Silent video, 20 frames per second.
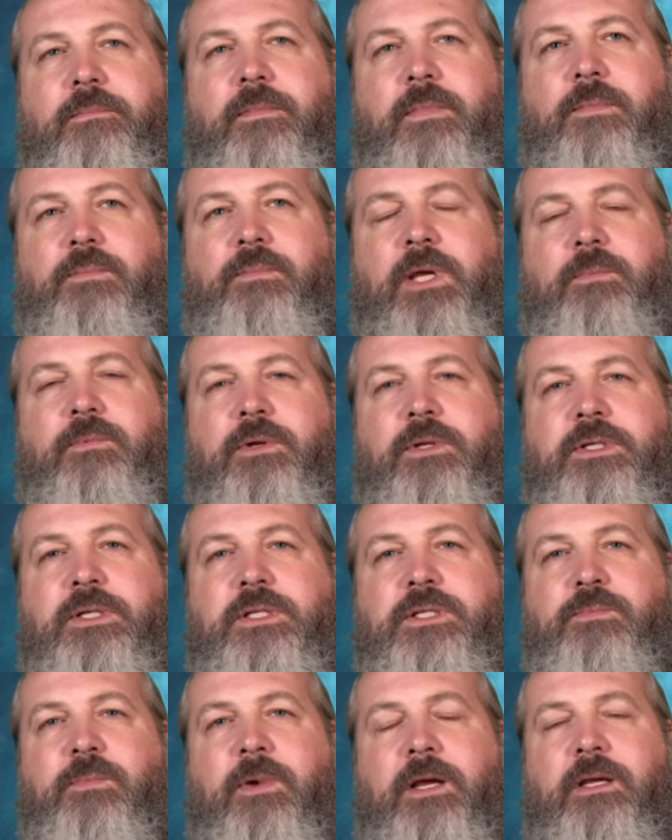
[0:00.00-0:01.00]
people
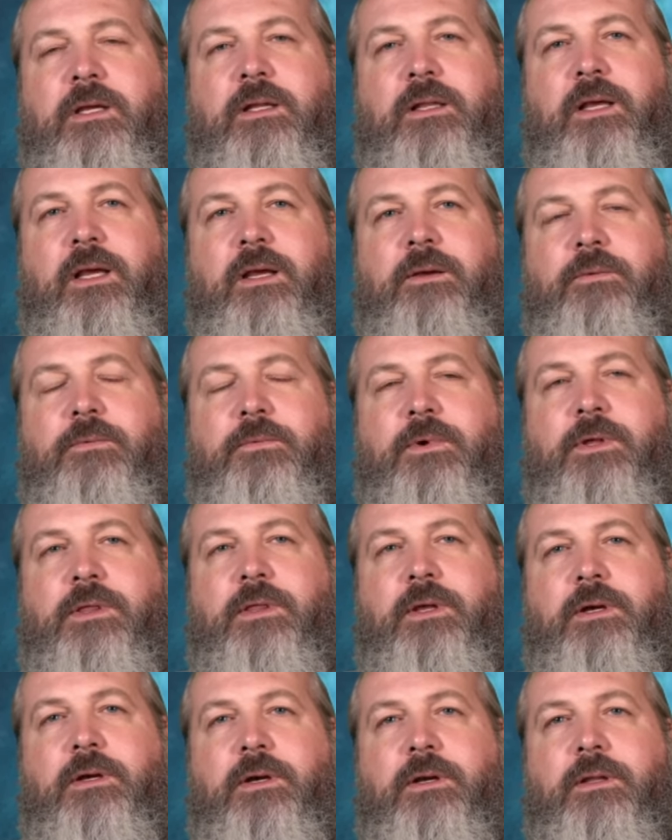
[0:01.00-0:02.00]
just speculate with
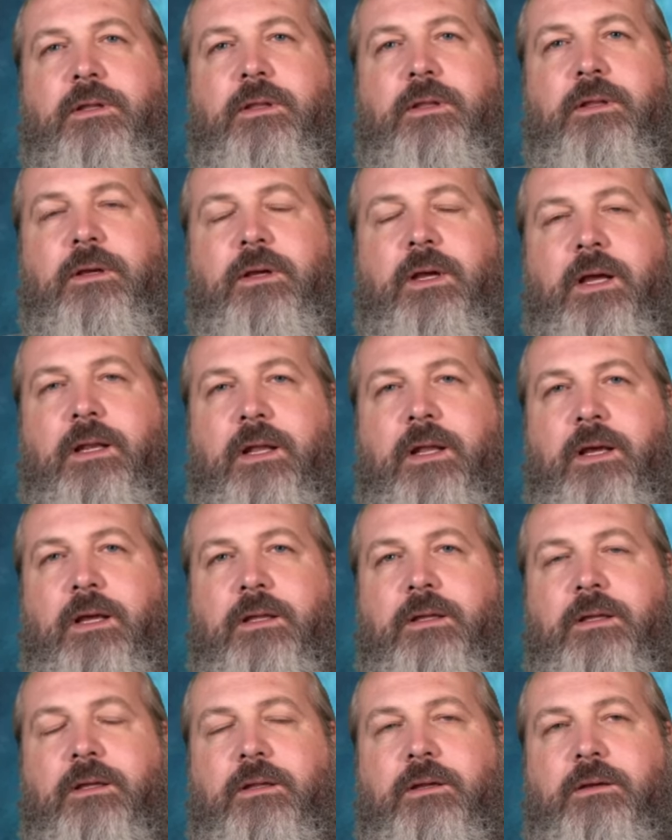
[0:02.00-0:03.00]
their
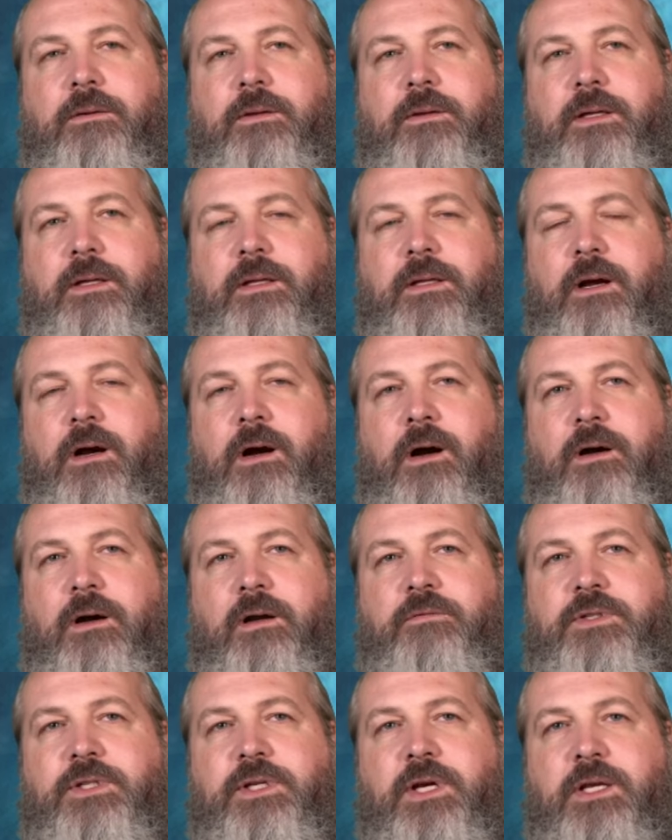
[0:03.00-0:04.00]
heart
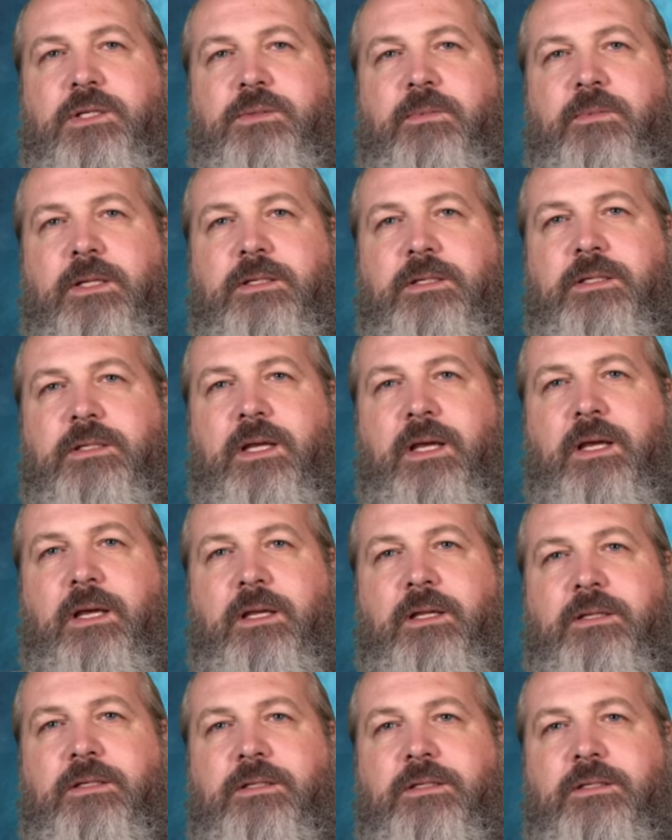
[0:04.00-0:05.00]
of judgment
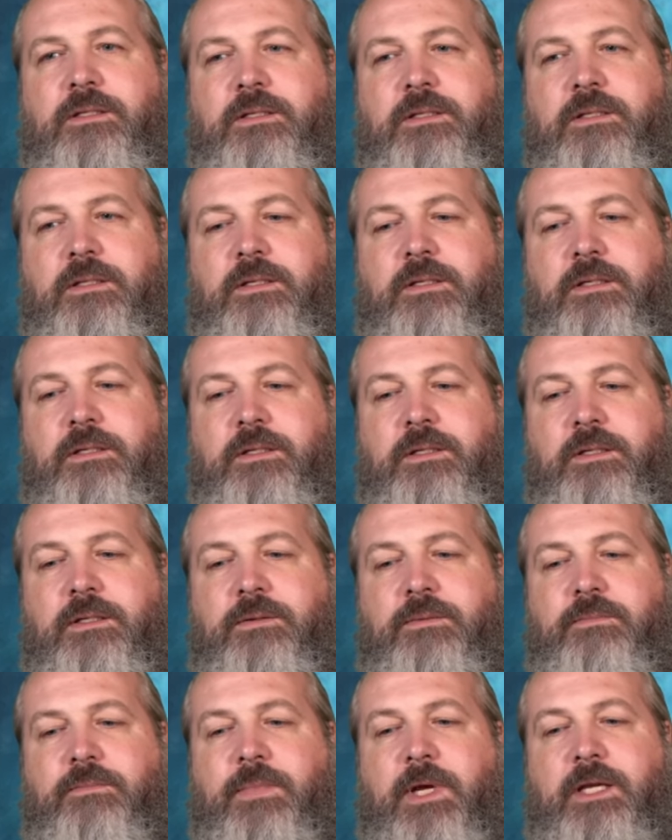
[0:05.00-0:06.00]
and
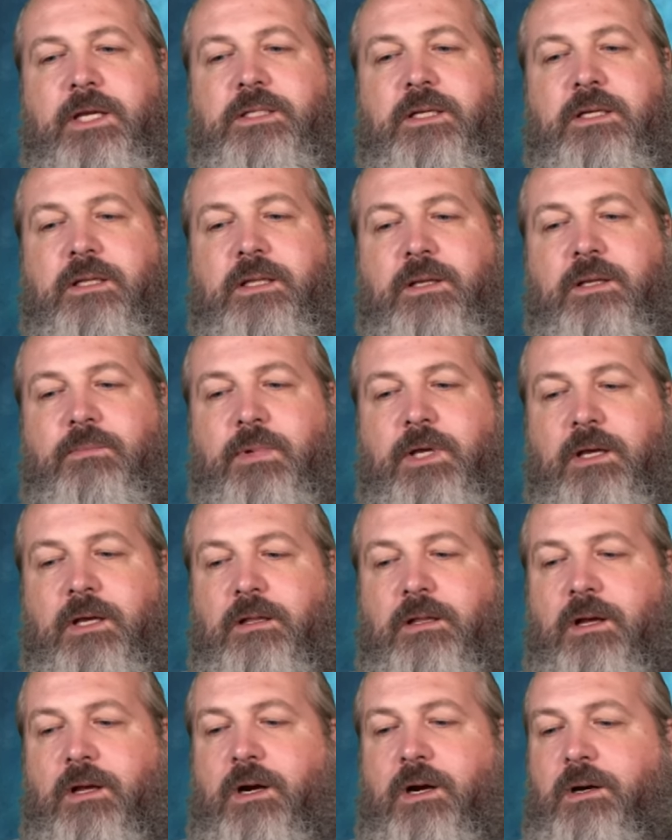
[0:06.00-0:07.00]
basically being
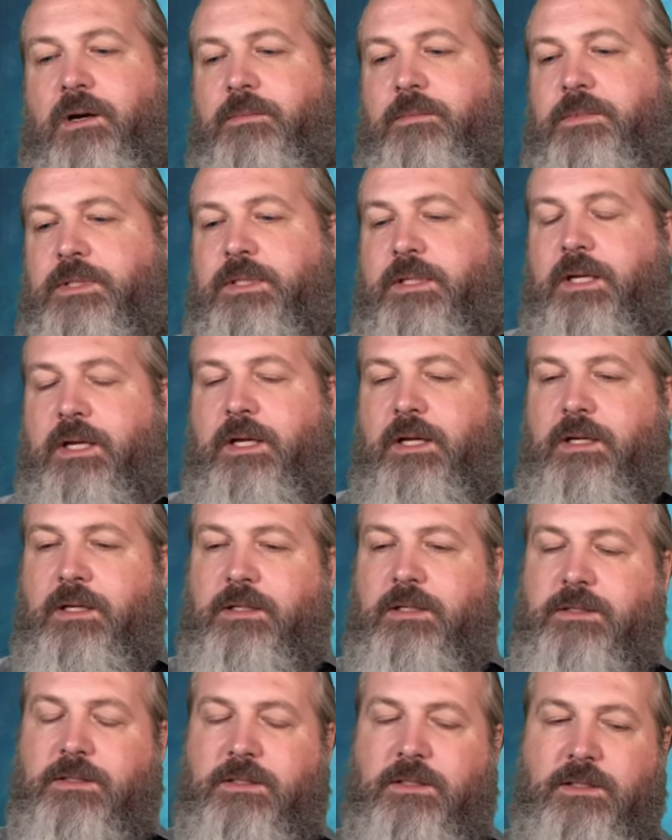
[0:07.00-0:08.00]
alarmed
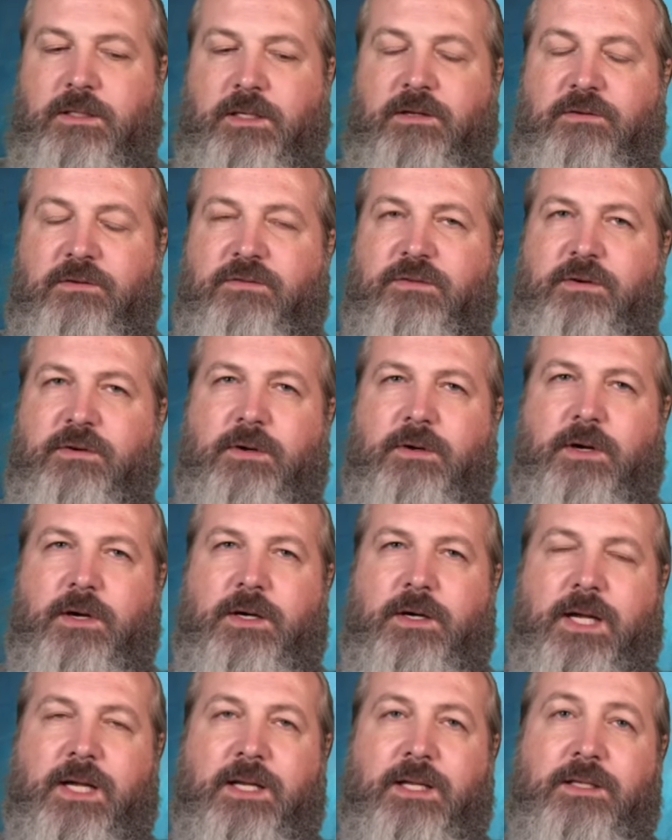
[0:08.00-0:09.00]
and
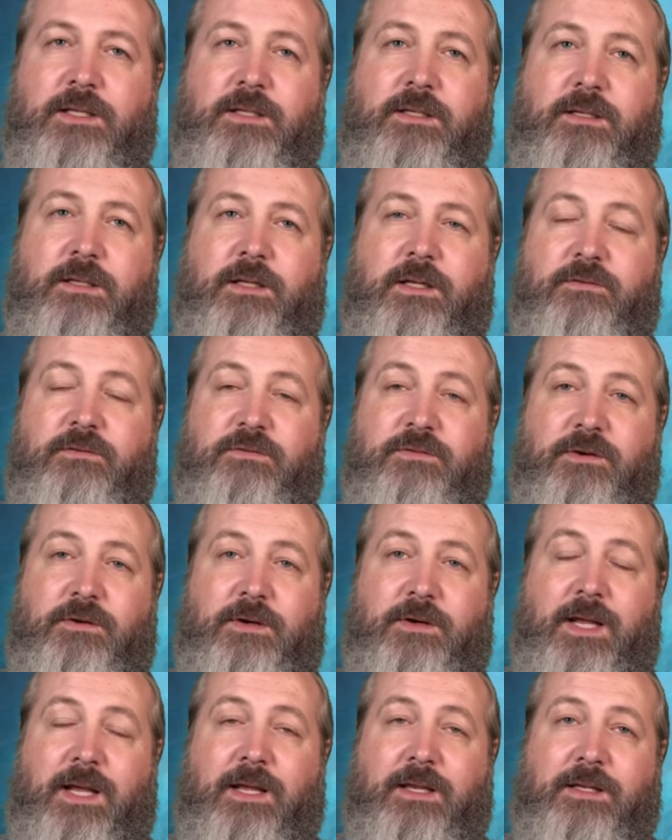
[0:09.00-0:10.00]
infuriated
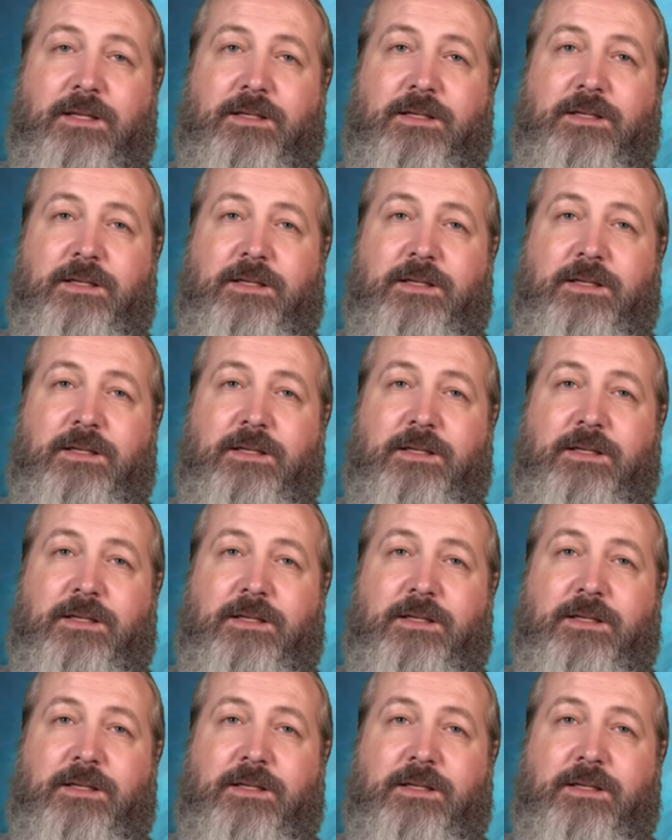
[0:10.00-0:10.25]
that